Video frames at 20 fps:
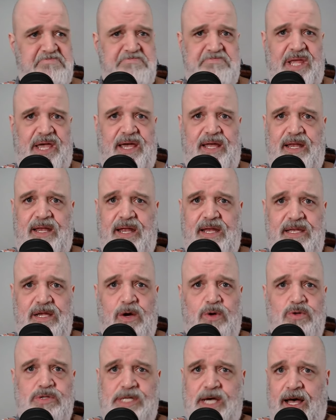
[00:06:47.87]
And at
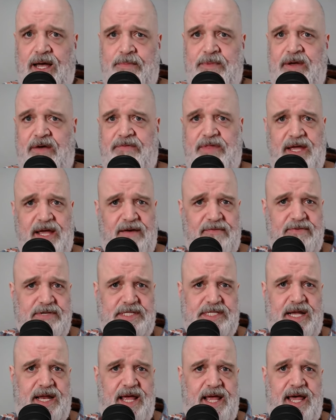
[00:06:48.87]
no time have they ever
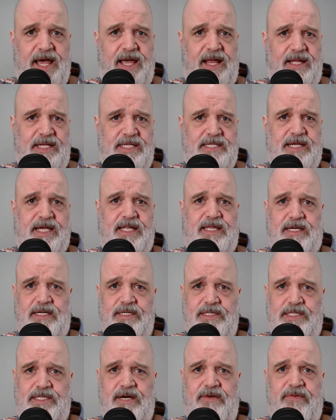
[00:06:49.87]
said, hey, let's get the
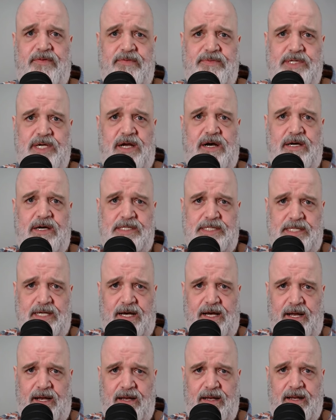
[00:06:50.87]
conservatives on our
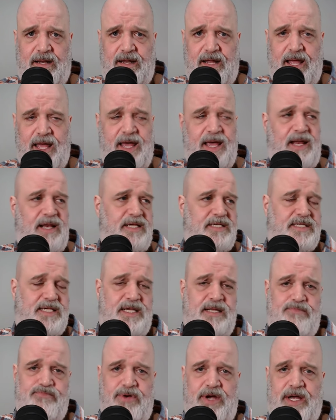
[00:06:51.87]
side hey, let's
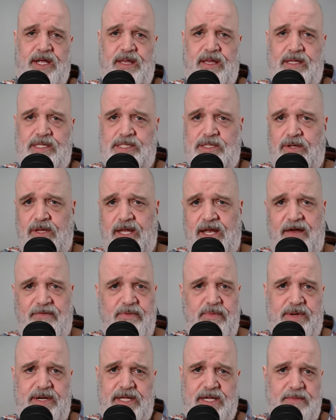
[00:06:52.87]
get bring in so that
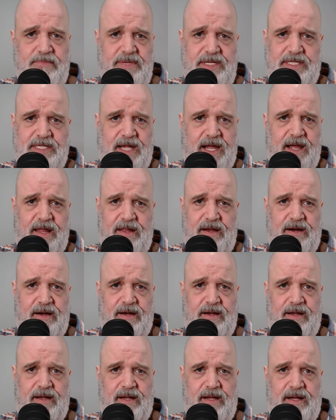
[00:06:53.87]
everybody can be together.
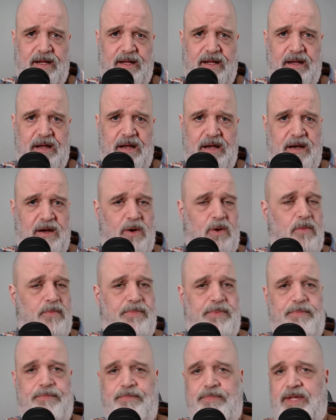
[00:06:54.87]

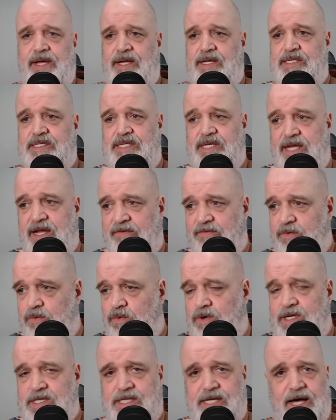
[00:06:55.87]
Nope, that has never
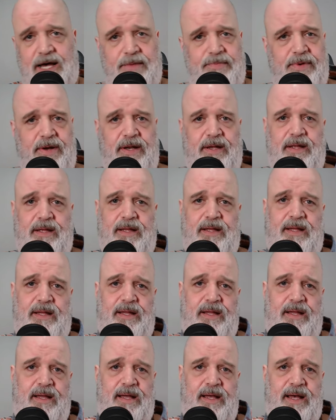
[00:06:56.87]
once happened.
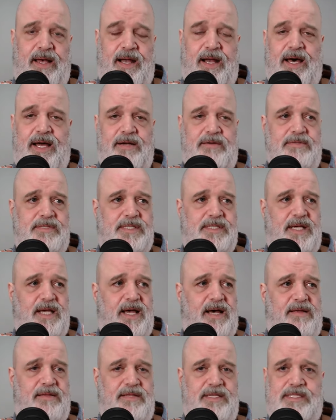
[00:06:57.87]
And I don't see
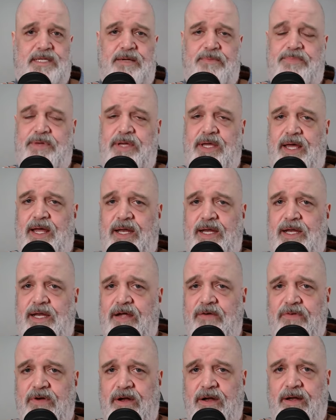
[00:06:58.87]
how this could be any
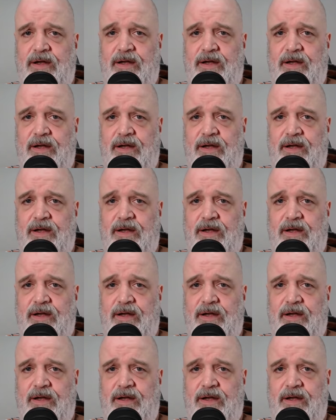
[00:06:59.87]
different.